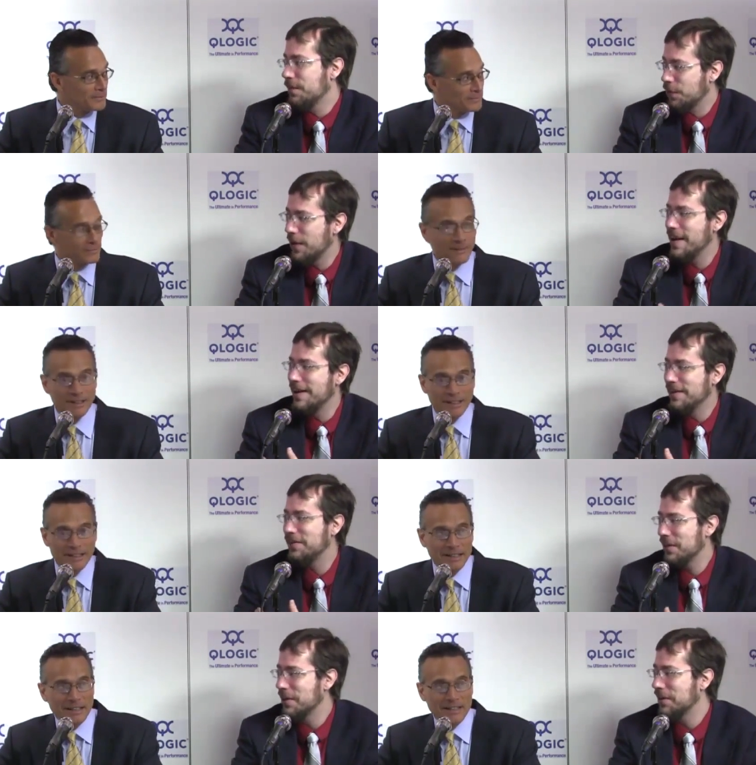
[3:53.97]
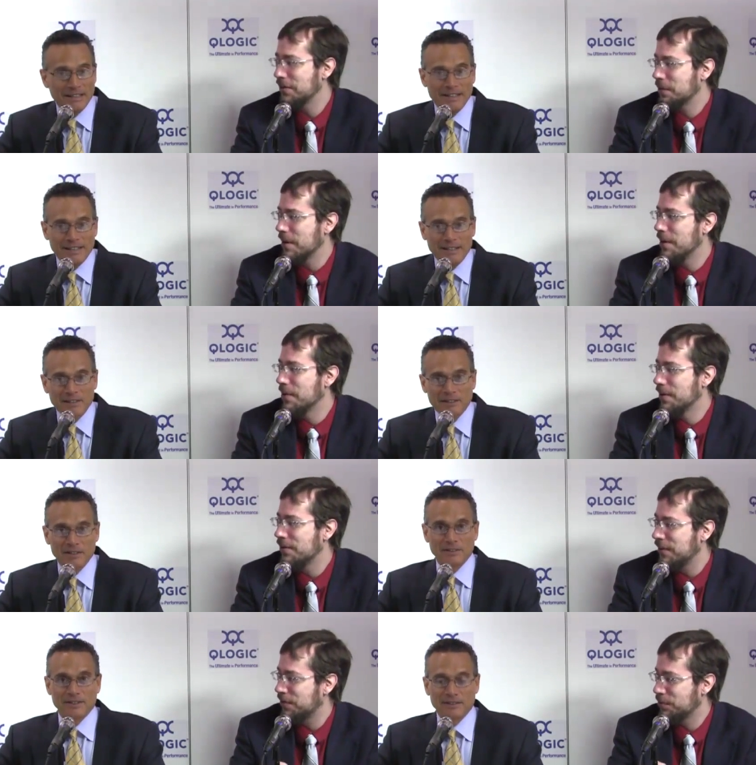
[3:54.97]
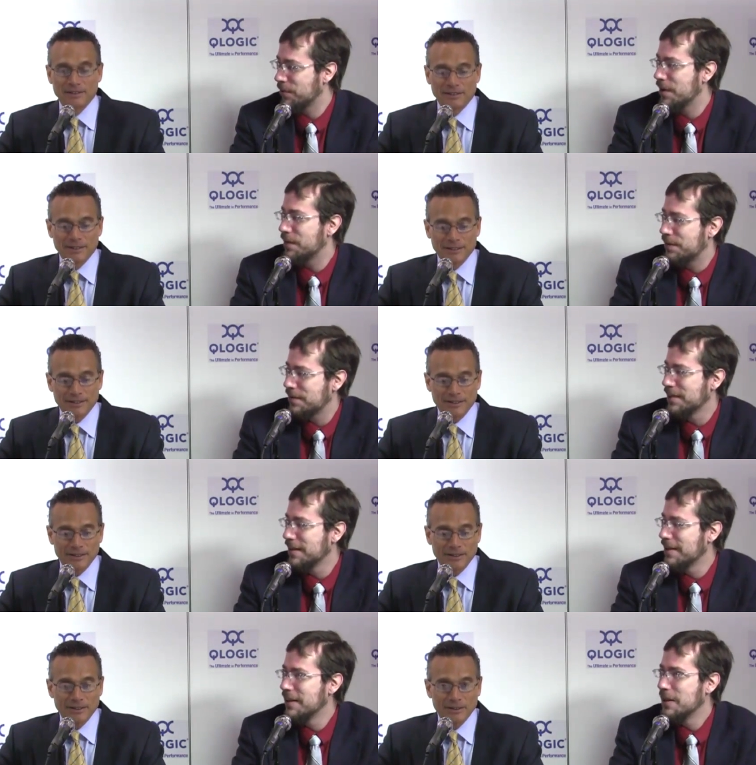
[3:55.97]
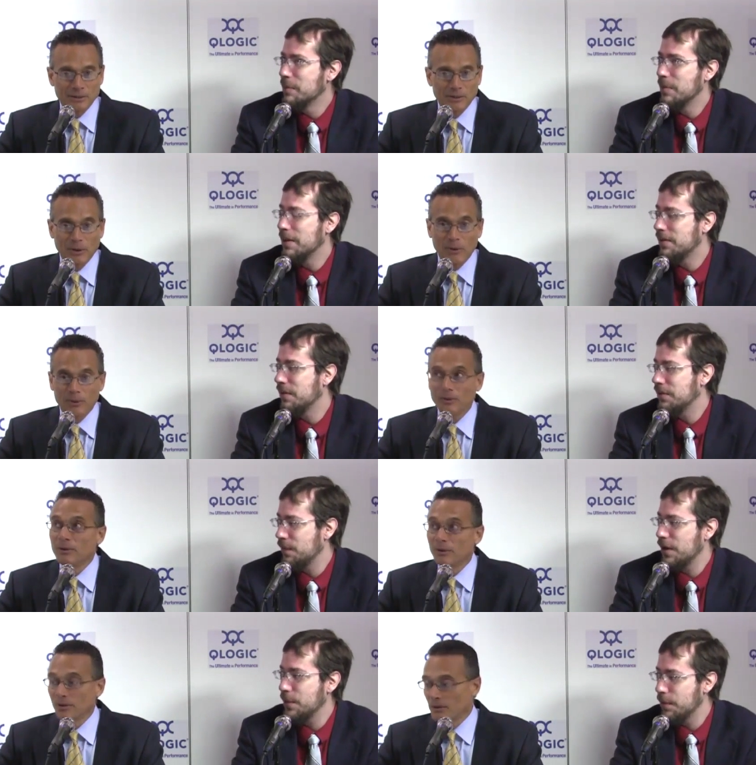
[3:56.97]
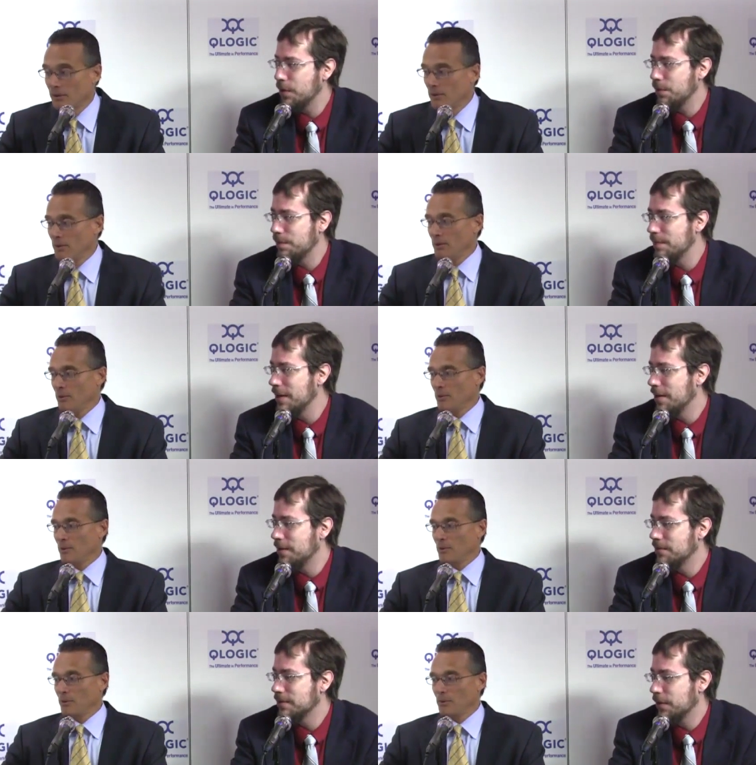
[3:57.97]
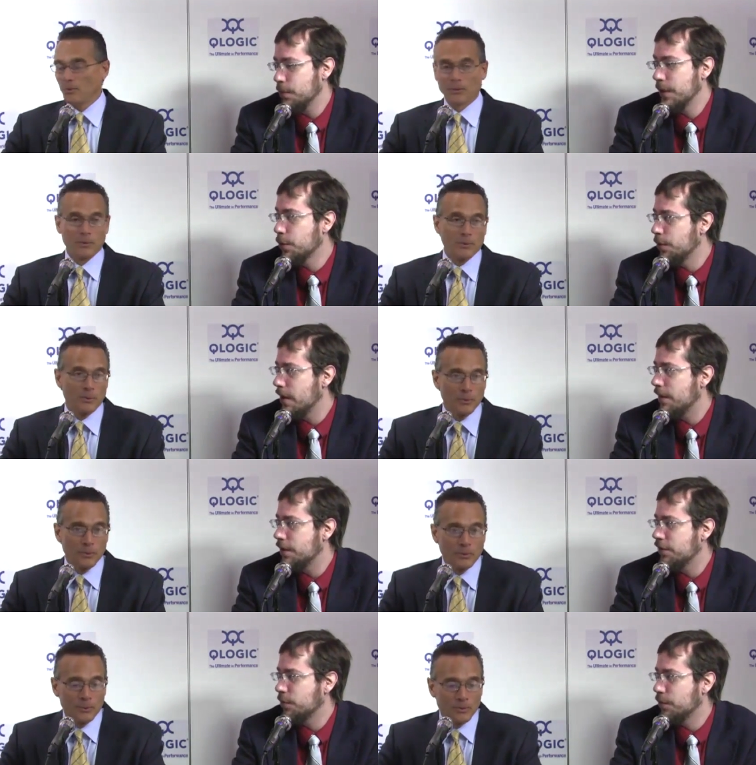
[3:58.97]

Speaker 1: They've created a circus around this this rift. But well, it's, a, it's a very real, you know, a real rift. There's